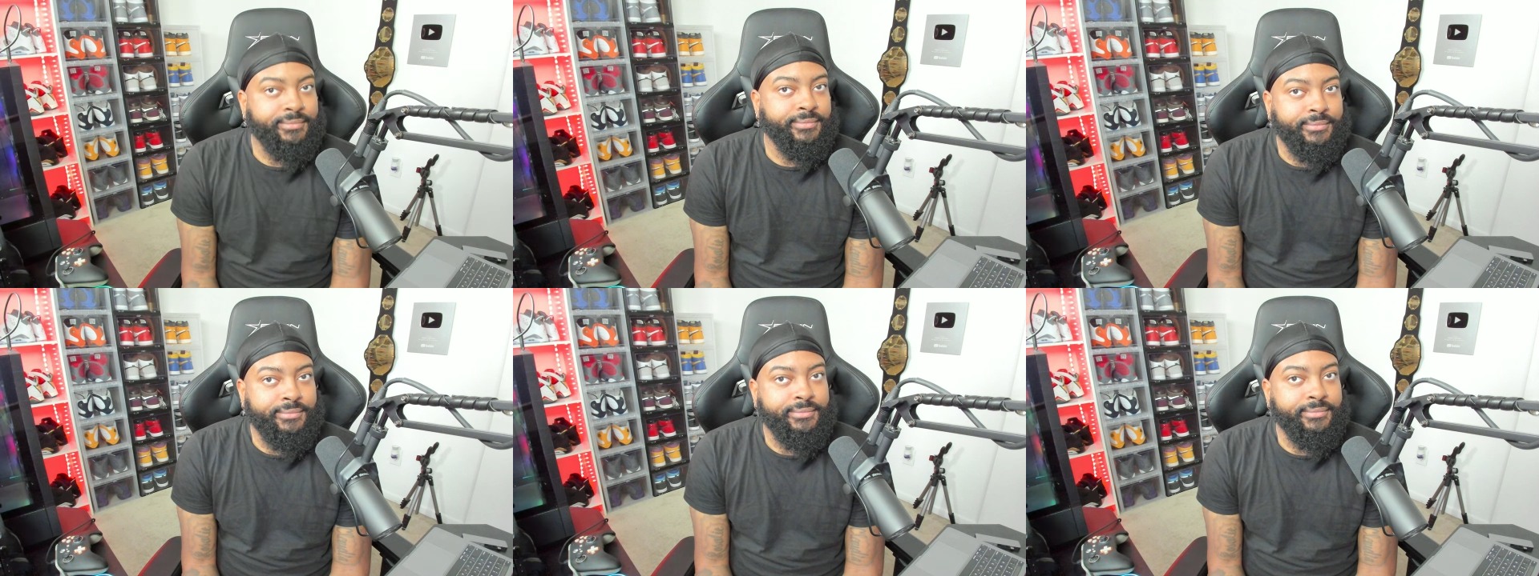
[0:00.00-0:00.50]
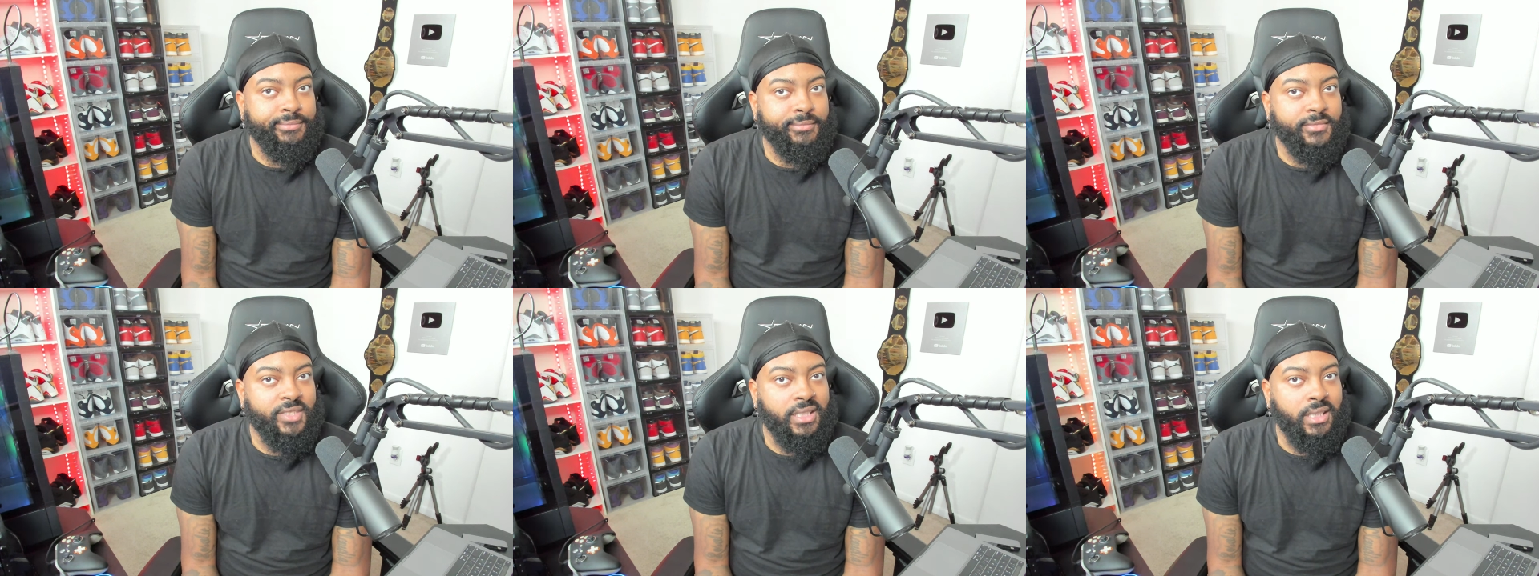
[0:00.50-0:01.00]

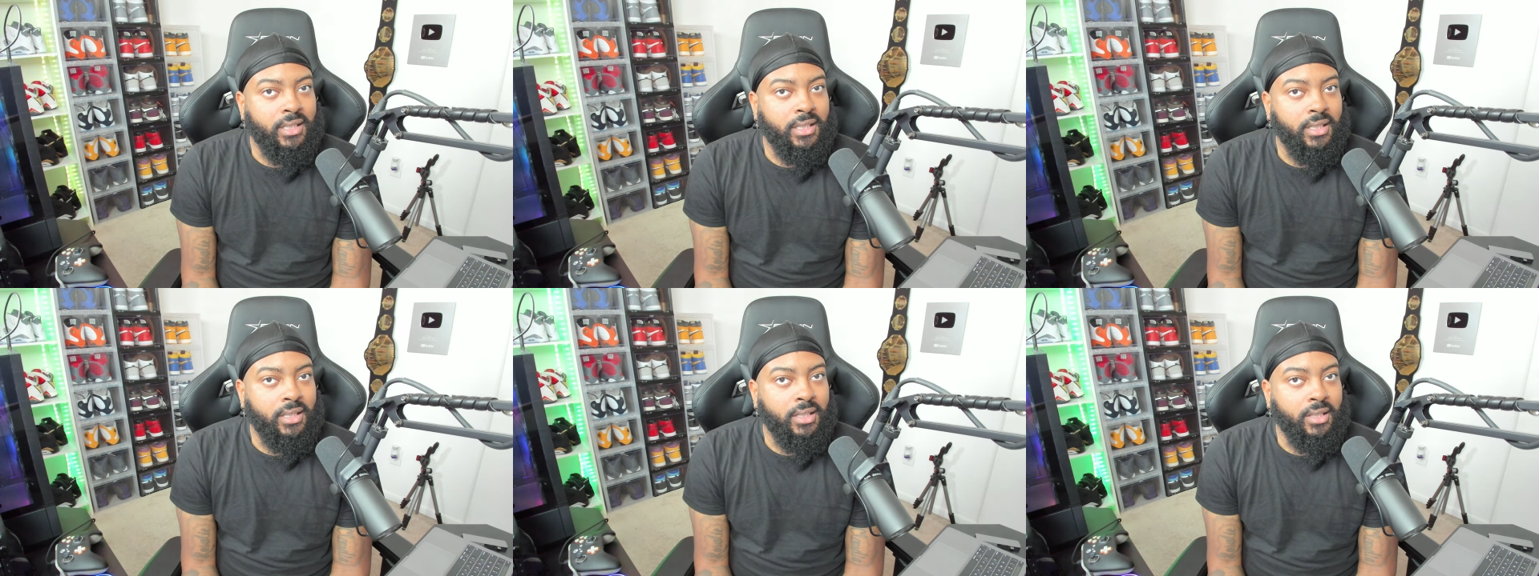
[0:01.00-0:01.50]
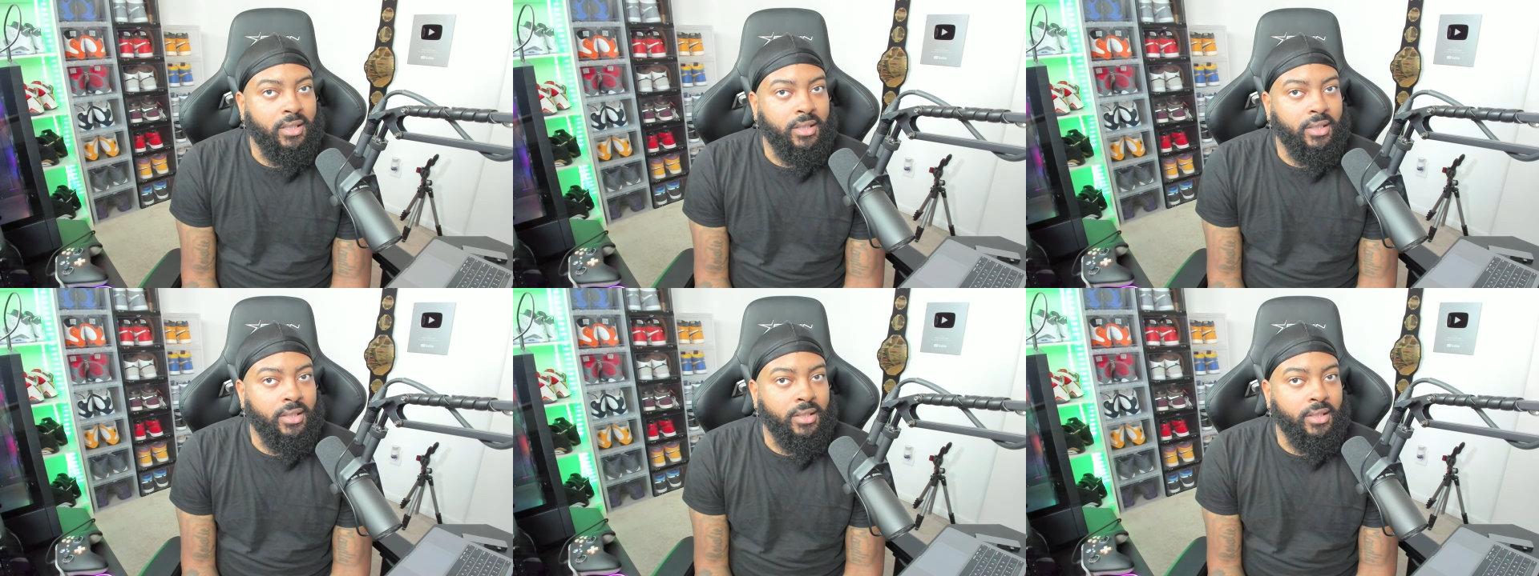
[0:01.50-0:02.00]

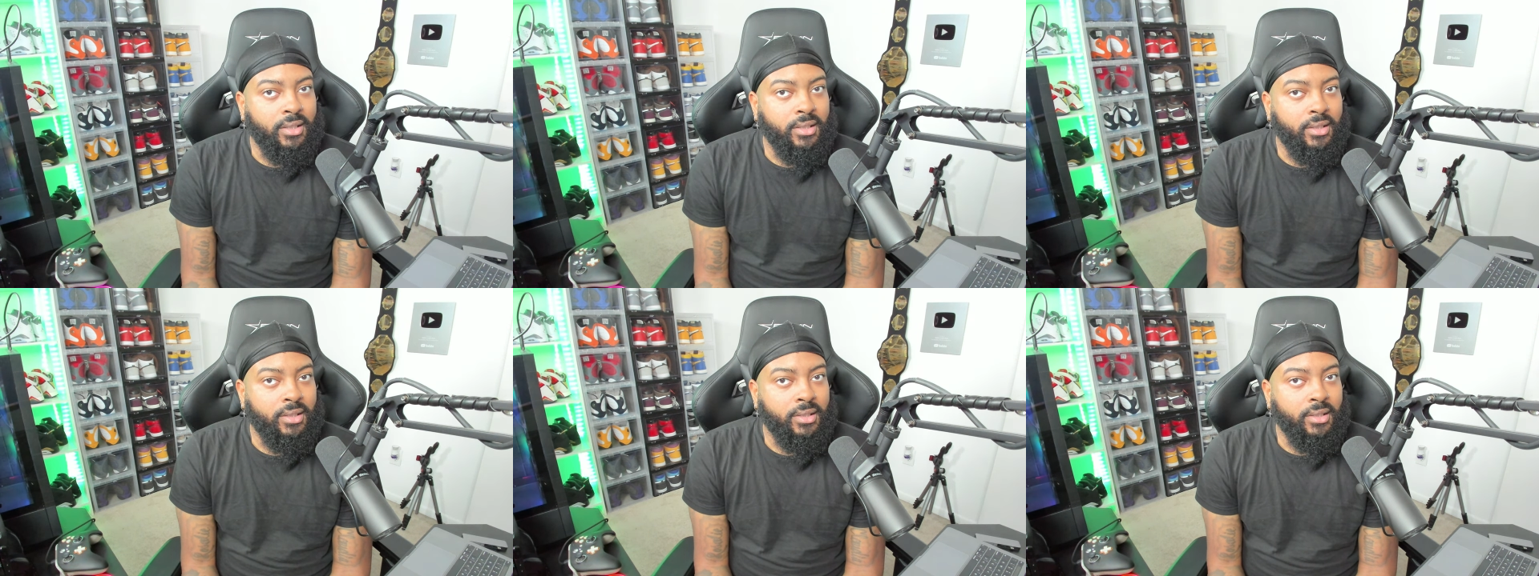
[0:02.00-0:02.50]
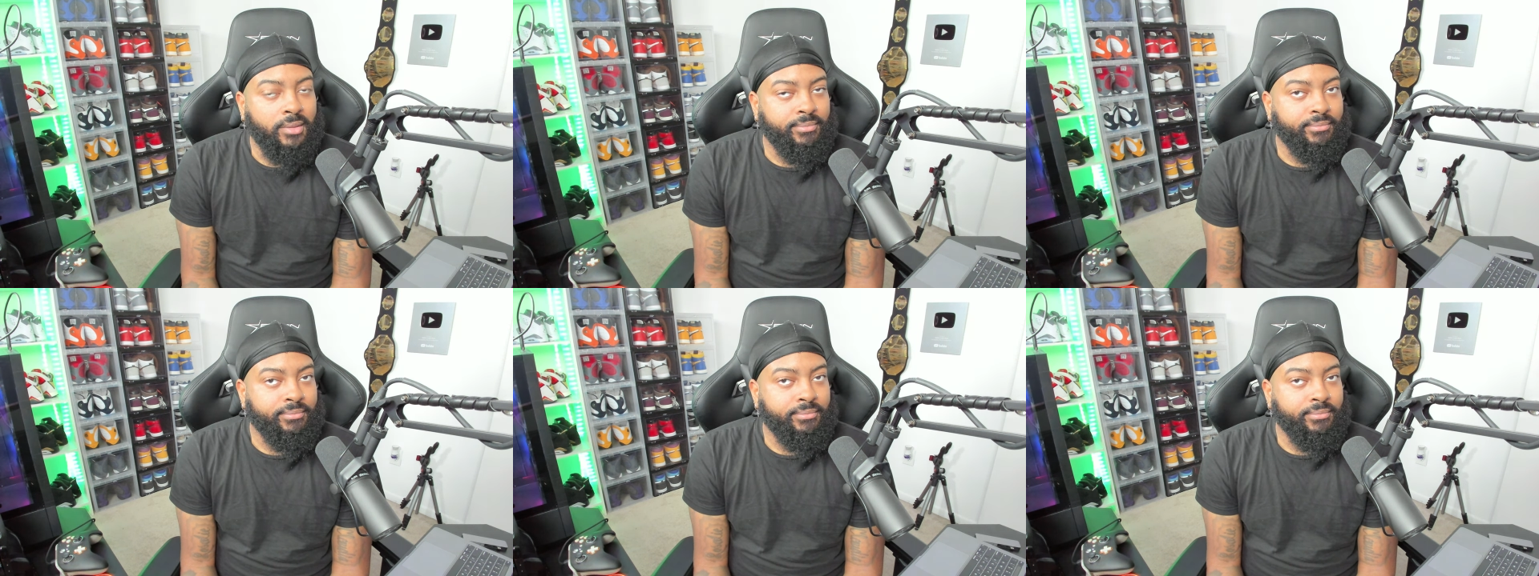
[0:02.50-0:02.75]
(silence)